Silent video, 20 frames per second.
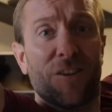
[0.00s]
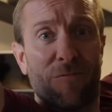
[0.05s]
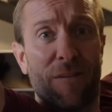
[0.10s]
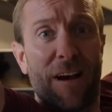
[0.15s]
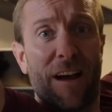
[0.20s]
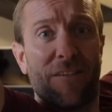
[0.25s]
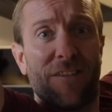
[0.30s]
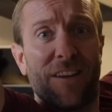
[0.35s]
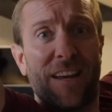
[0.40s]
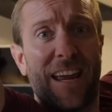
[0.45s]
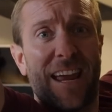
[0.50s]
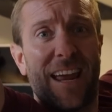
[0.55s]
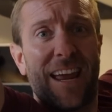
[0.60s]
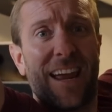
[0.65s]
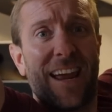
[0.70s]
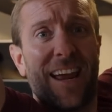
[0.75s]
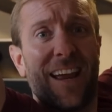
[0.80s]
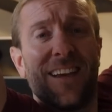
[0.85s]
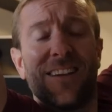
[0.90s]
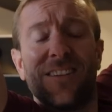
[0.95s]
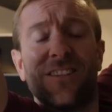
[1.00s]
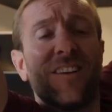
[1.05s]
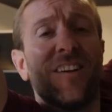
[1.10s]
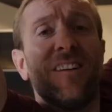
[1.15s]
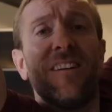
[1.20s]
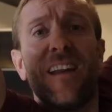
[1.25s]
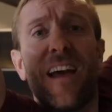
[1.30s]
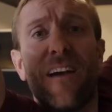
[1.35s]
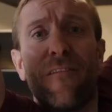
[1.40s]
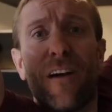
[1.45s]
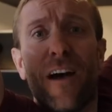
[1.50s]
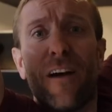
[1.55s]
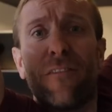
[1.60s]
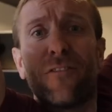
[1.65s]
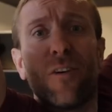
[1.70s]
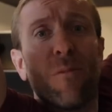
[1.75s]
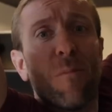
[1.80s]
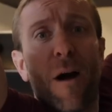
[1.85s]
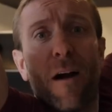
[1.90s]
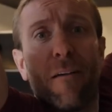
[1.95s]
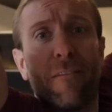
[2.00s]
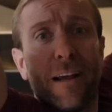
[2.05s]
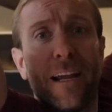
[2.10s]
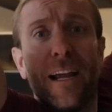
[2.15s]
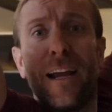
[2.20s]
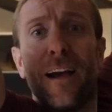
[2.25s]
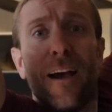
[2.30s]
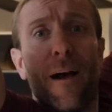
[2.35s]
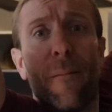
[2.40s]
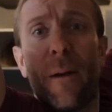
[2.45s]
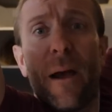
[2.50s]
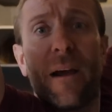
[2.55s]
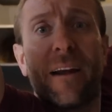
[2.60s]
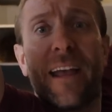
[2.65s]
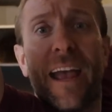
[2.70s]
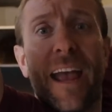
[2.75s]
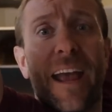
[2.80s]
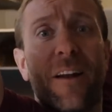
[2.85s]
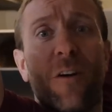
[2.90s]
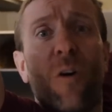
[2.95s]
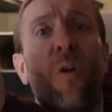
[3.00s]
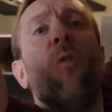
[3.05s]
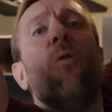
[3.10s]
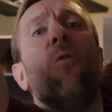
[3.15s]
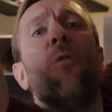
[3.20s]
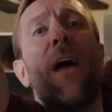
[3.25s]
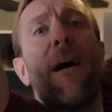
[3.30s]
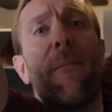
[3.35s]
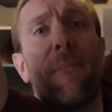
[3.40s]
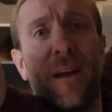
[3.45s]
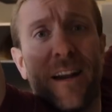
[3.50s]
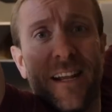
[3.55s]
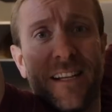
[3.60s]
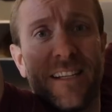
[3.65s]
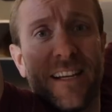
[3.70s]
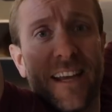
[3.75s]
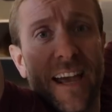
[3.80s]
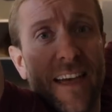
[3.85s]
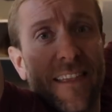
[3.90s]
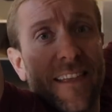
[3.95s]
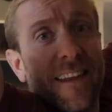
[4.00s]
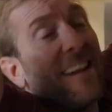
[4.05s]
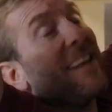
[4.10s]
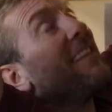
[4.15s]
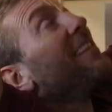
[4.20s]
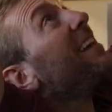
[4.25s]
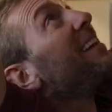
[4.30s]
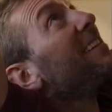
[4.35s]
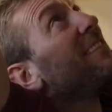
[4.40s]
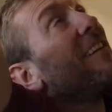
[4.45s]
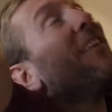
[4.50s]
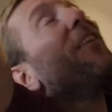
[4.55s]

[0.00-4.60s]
throughout the year so you never have to worry about getting all that money together. Now these are